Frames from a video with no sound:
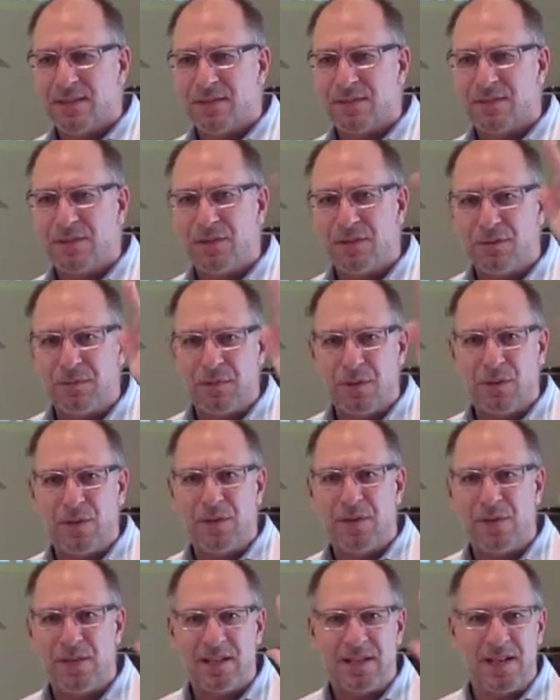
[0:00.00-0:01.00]
your
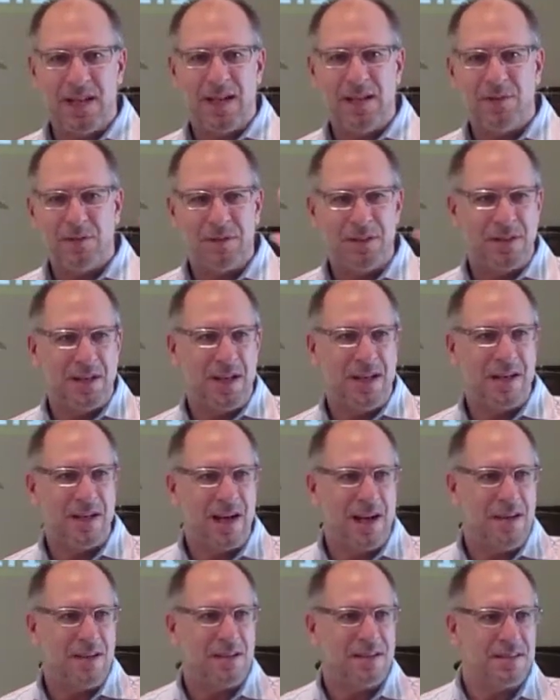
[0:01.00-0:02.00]
going in the naked, with your naked
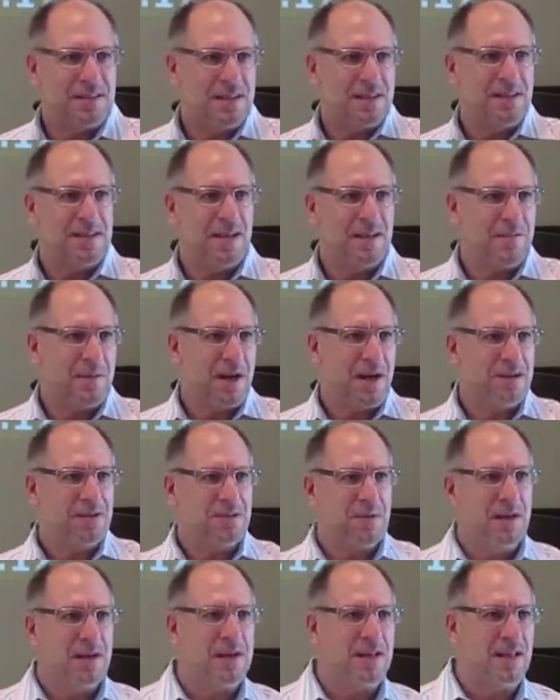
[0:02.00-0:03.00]
eye, you can see 10 miles
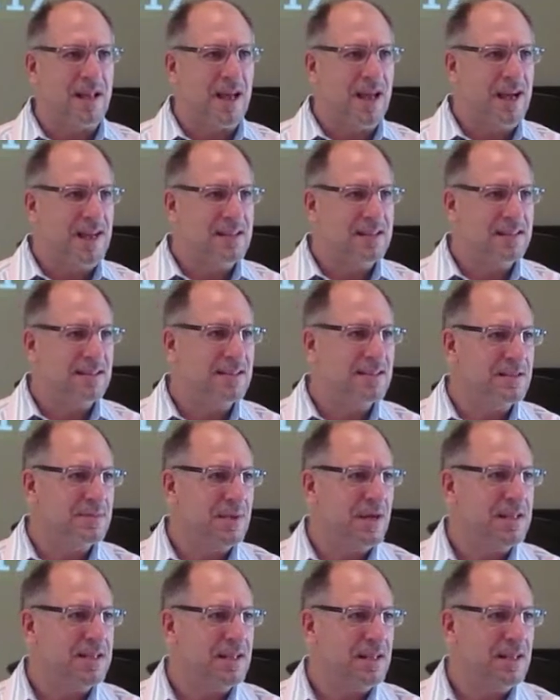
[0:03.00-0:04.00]
away a light. Can you
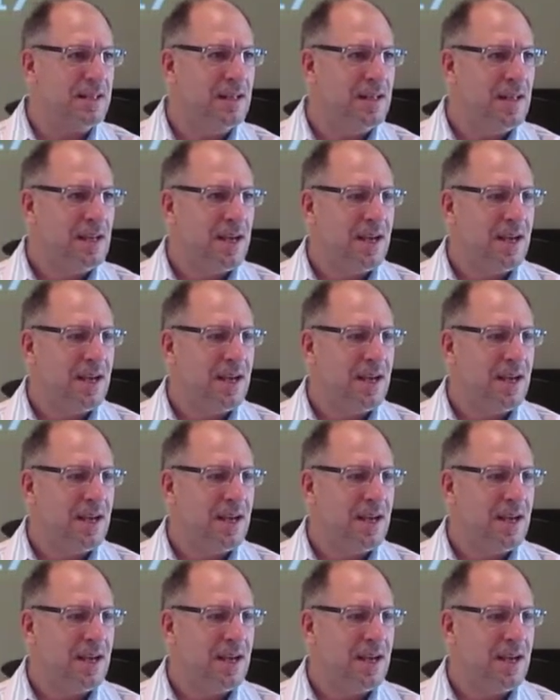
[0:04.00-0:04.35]
imagine that?